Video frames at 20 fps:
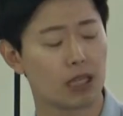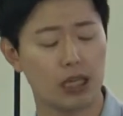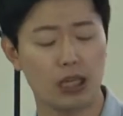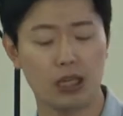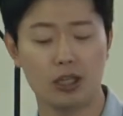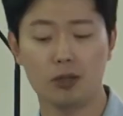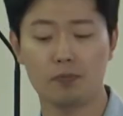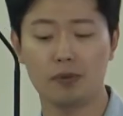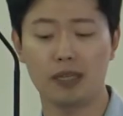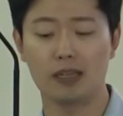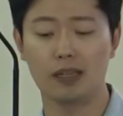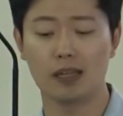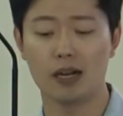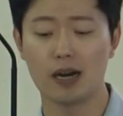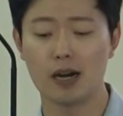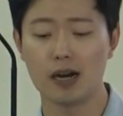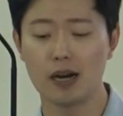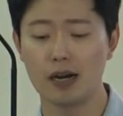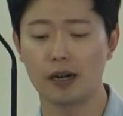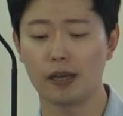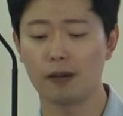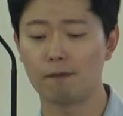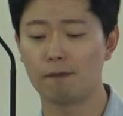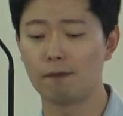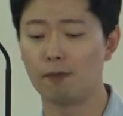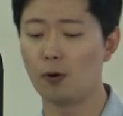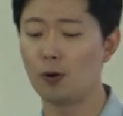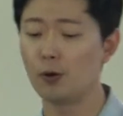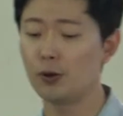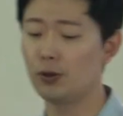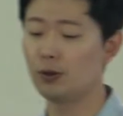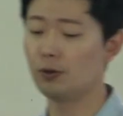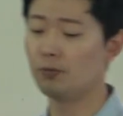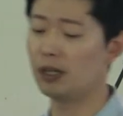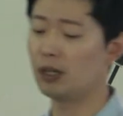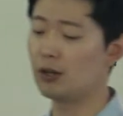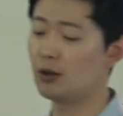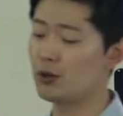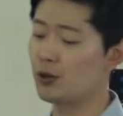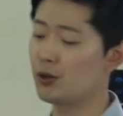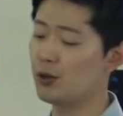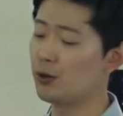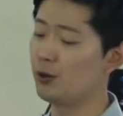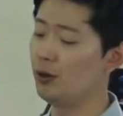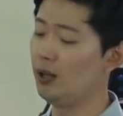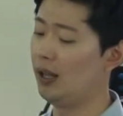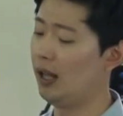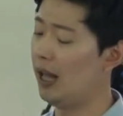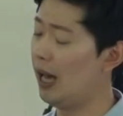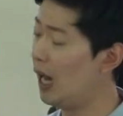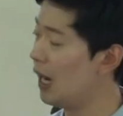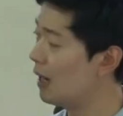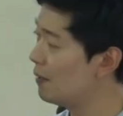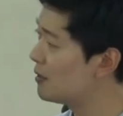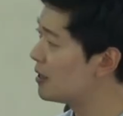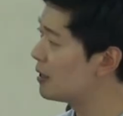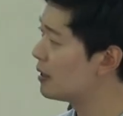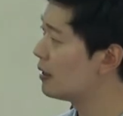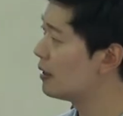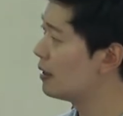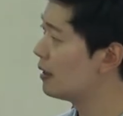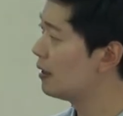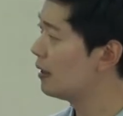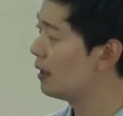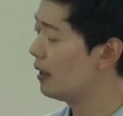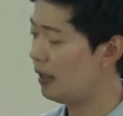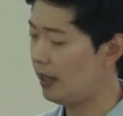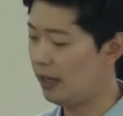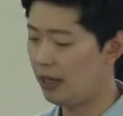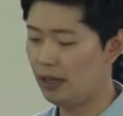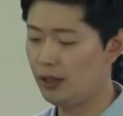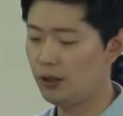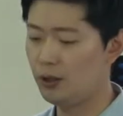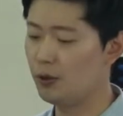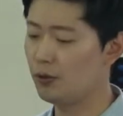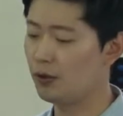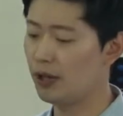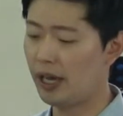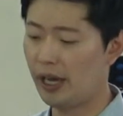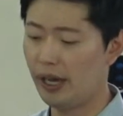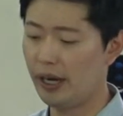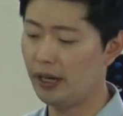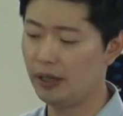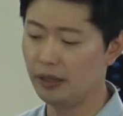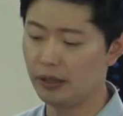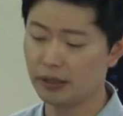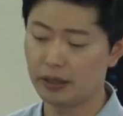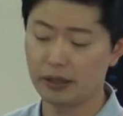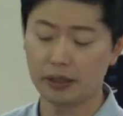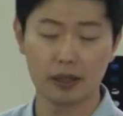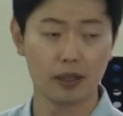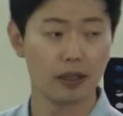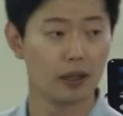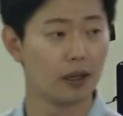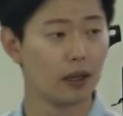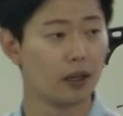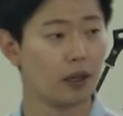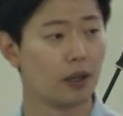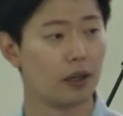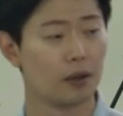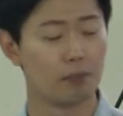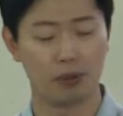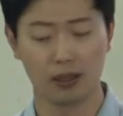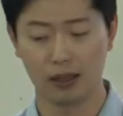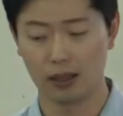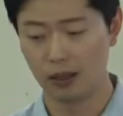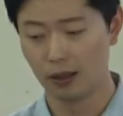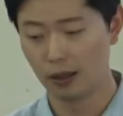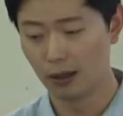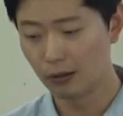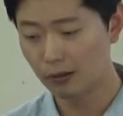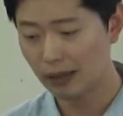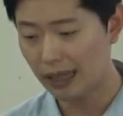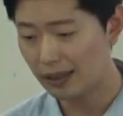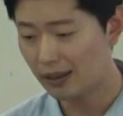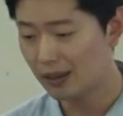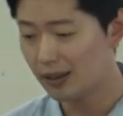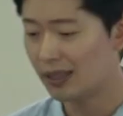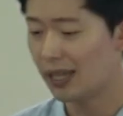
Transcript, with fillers: It's been hurting for you because you loved and you cared. But look at the